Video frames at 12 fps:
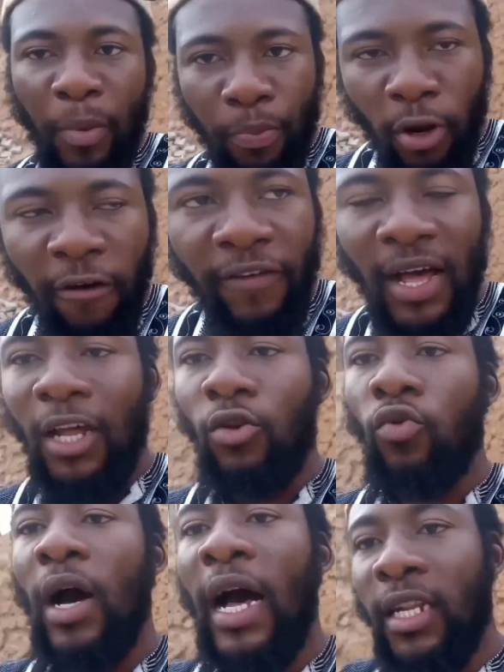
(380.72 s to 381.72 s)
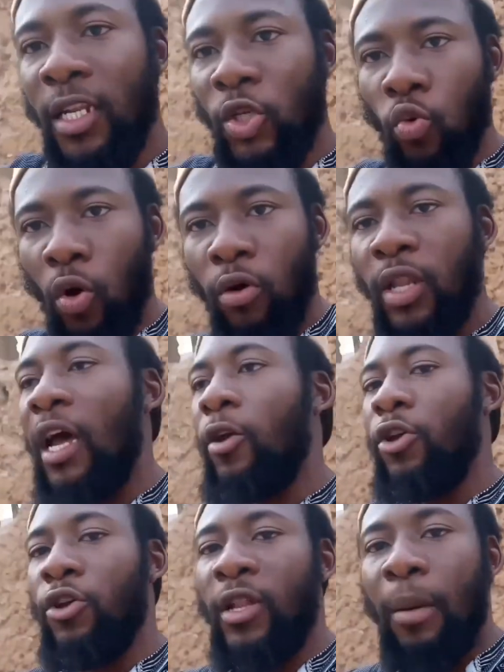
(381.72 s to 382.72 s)
the people of Kano had this wall
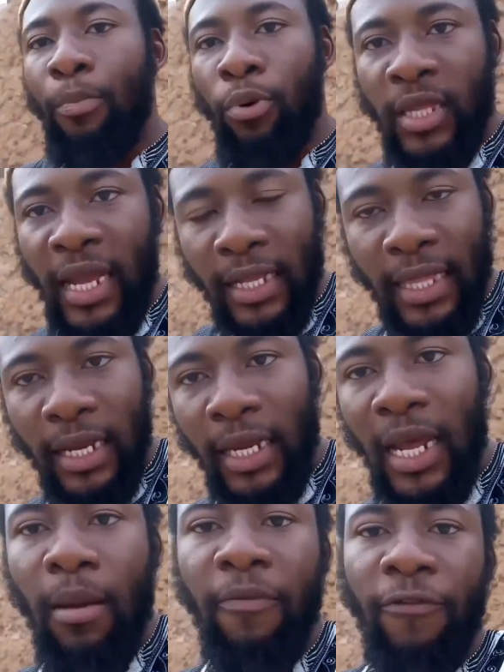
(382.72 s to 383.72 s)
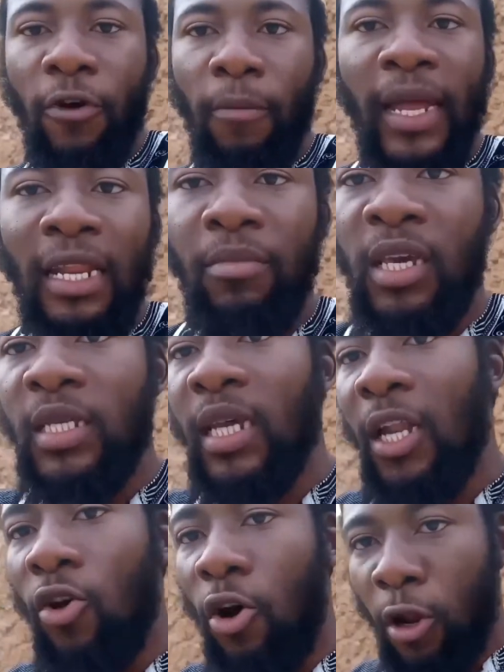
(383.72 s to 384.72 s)
that you know that protected them from
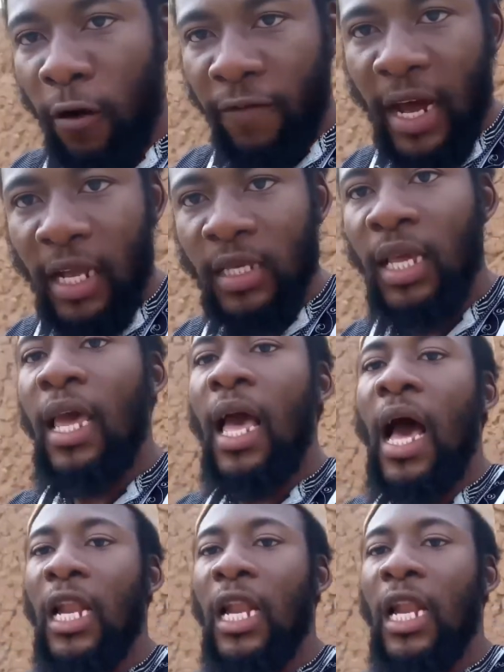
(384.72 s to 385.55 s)
enemies and all of that.